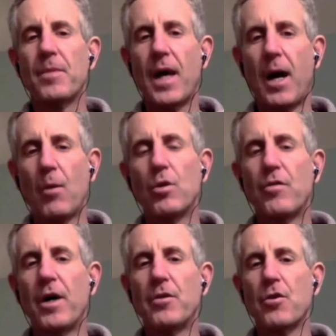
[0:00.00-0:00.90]
I would
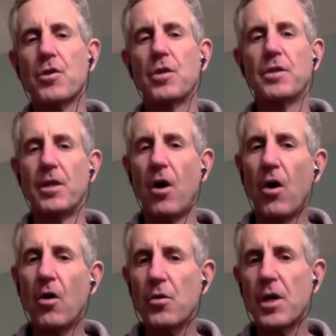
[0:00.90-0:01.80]
have understood that
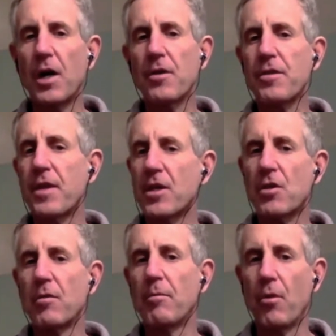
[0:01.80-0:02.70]
all those other things
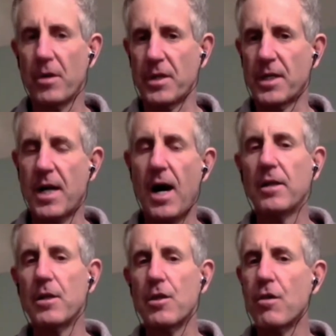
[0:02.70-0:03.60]
are important:
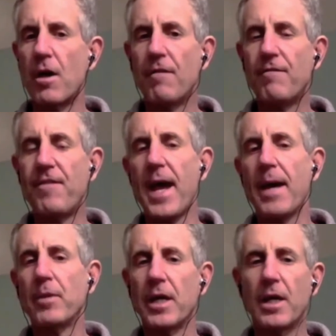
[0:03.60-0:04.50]
college,
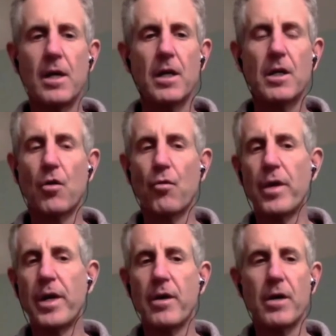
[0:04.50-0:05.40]
family,
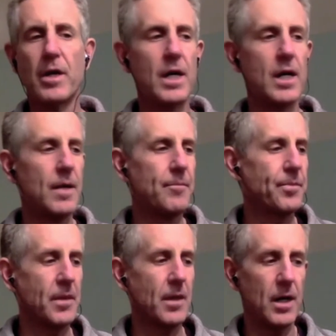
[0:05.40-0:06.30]
career,
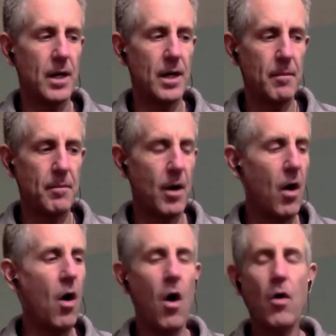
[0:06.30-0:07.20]

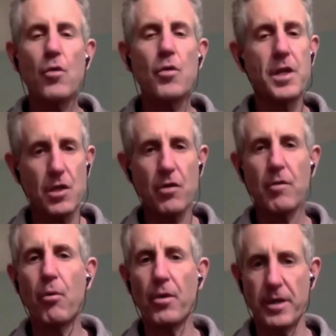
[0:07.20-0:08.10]
all those things are
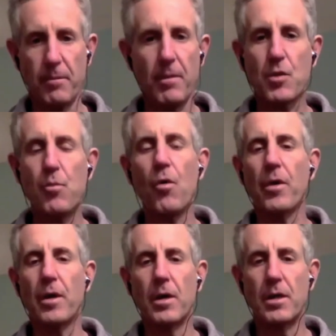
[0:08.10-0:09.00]
important, and much
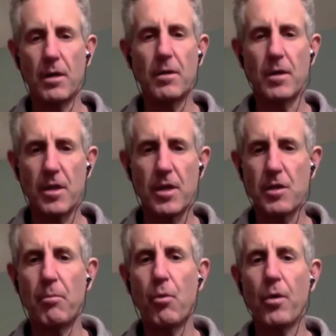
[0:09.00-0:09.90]
more is
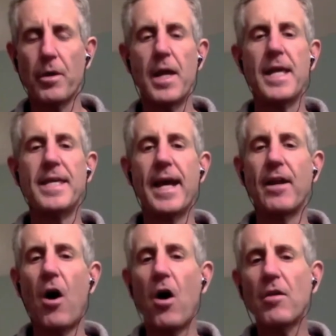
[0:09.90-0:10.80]
important. Yet
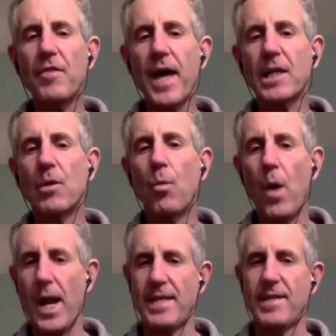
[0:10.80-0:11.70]
all of that can
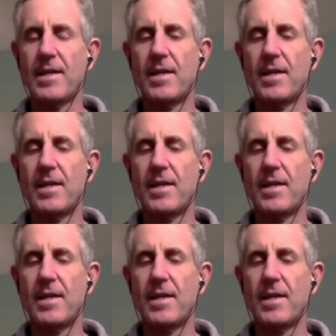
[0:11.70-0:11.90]
wait.